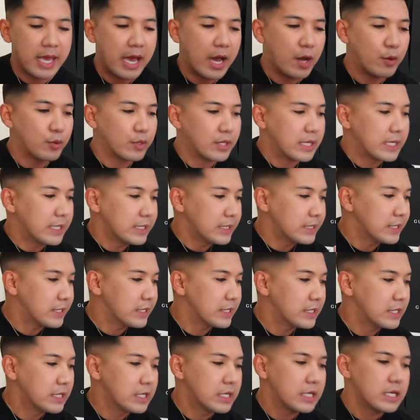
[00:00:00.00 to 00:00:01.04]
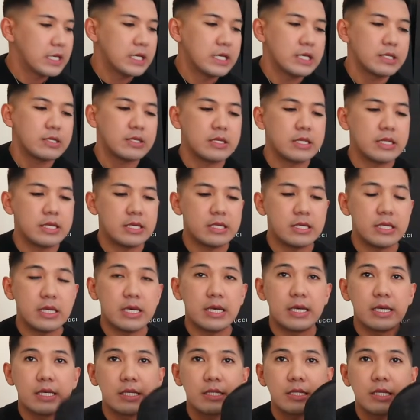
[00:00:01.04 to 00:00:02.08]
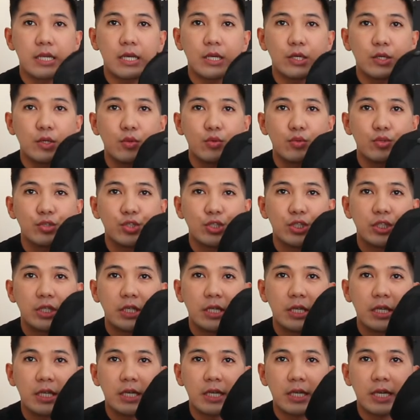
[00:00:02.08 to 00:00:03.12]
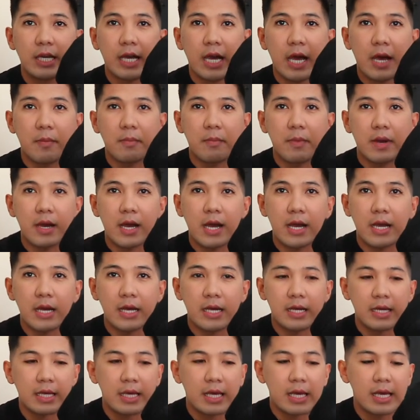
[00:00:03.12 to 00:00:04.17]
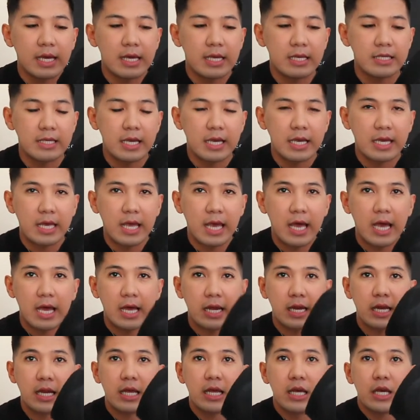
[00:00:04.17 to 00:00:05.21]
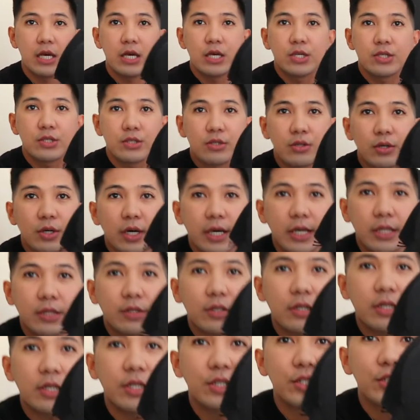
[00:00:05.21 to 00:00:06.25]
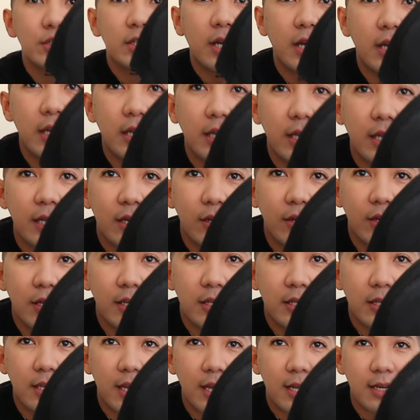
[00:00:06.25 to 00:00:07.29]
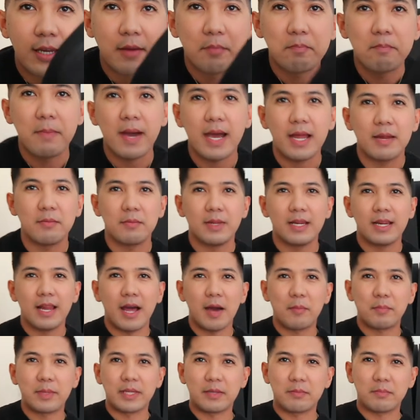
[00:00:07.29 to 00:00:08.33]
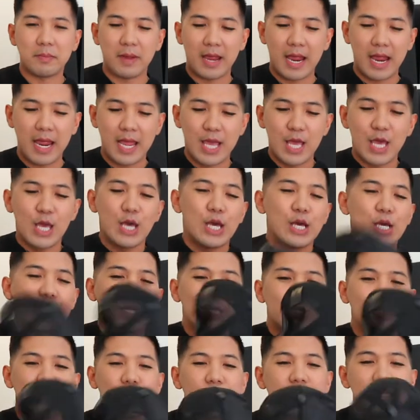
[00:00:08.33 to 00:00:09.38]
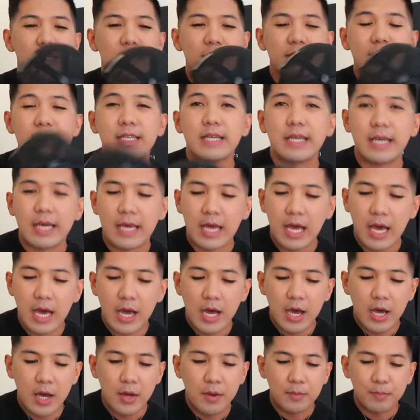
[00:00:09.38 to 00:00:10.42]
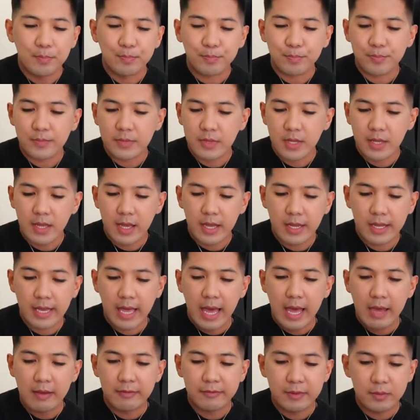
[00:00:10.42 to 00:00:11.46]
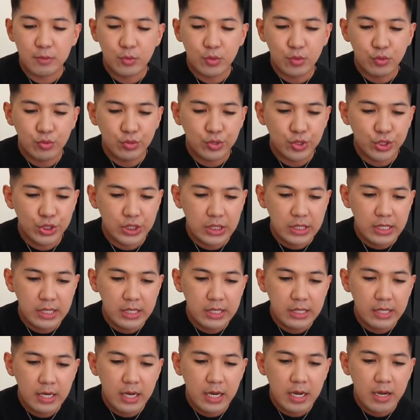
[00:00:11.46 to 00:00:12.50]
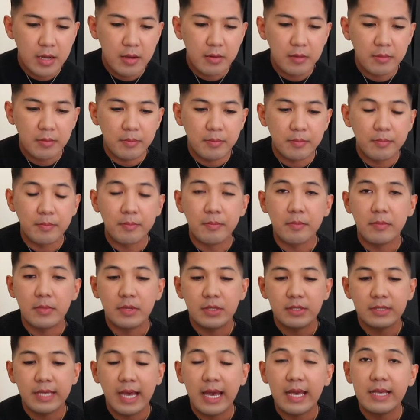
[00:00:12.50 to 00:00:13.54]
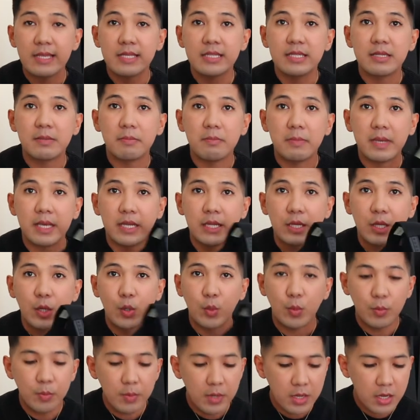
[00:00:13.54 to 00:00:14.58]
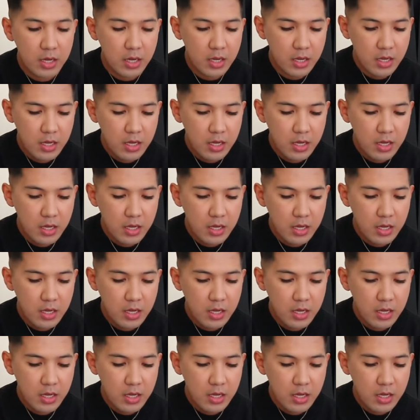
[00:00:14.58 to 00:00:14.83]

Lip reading: outlet. So this is a Gucci cap, mga kakay. Ayan. So ito na siya. Ayan. Ayan naman. May lapit pa. So this is a cap from Gucci. Size medium.